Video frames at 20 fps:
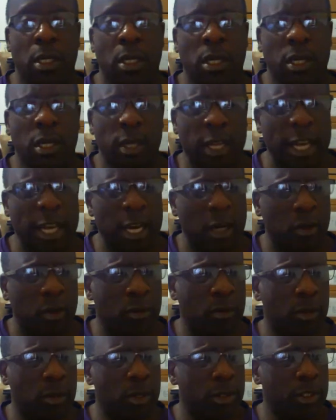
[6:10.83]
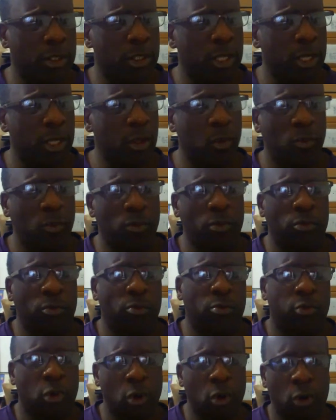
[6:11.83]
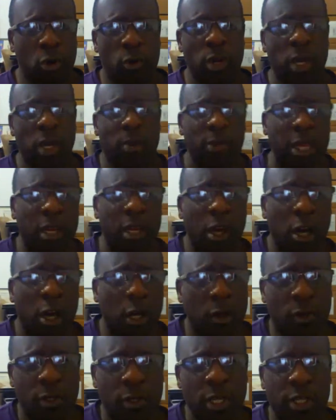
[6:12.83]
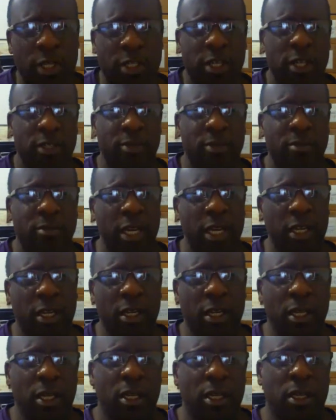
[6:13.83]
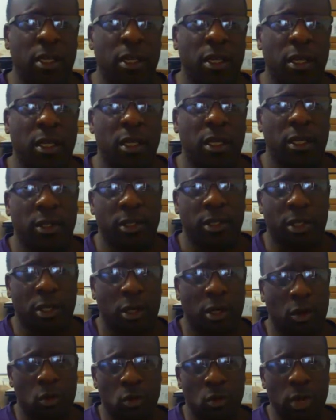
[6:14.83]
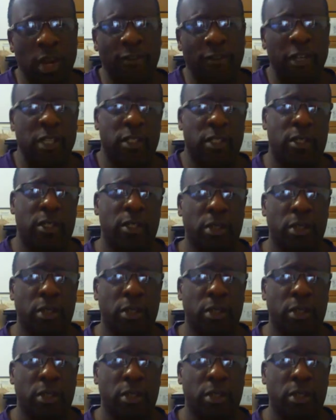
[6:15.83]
Now, there's another program that Autodesk has made. It's called Revit.